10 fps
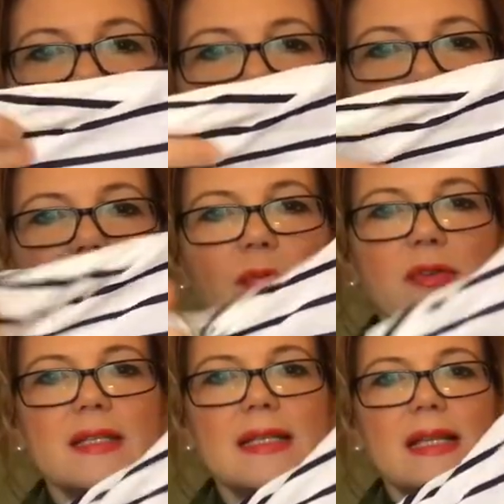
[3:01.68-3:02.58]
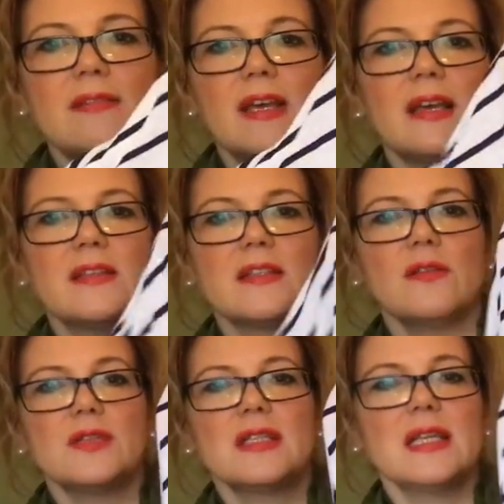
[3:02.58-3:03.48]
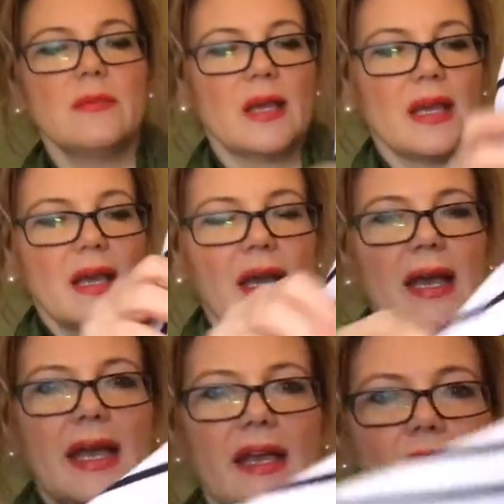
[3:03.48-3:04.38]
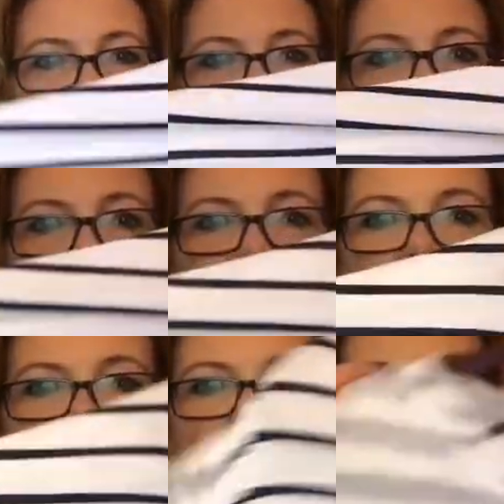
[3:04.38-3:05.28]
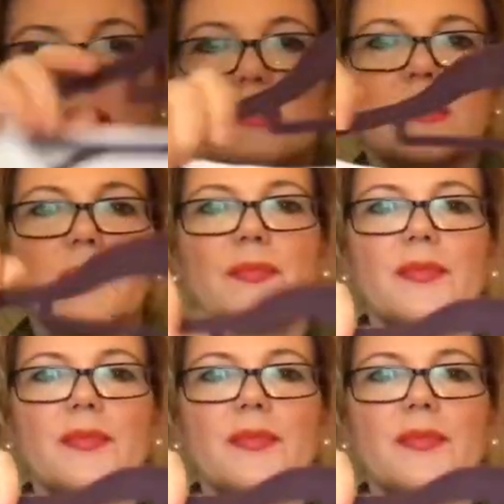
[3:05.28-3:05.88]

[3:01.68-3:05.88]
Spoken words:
into a separate sleeve here. There's no seaming, it goes straight across.